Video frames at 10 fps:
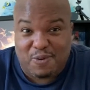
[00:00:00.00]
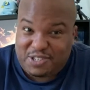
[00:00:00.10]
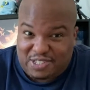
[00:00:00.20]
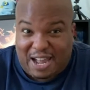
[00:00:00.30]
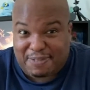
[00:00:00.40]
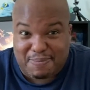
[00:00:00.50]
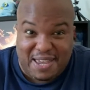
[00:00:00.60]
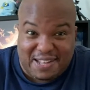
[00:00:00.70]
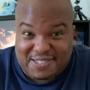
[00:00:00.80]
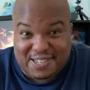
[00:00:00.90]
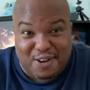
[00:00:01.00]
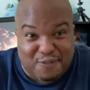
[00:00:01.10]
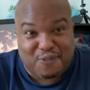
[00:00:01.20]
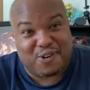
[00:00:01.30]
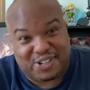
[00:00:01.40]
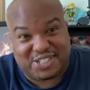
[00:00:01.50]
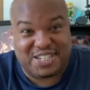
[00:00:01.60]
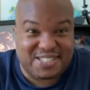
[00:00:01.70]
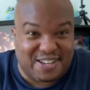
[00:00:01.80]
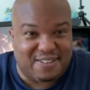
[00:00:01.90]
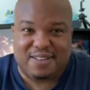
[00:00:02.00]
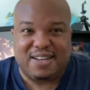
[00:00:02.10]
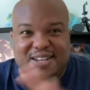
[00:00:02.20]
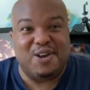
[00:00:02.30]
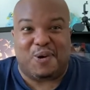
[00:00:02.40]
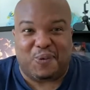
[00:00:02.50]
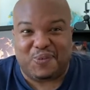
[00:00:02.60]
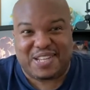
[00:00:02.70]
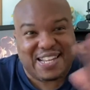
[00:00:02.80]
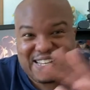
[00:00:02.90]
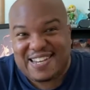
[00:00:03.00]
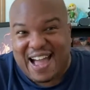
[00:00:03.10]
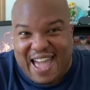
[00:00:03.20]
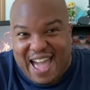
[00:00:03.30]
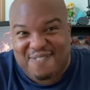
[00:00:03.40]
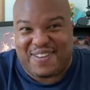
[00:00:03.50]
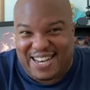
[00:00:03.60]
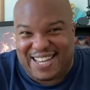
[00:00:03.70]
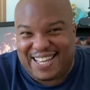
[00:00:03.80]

we stopped making Skullforge, and it's all. No, that did not happen.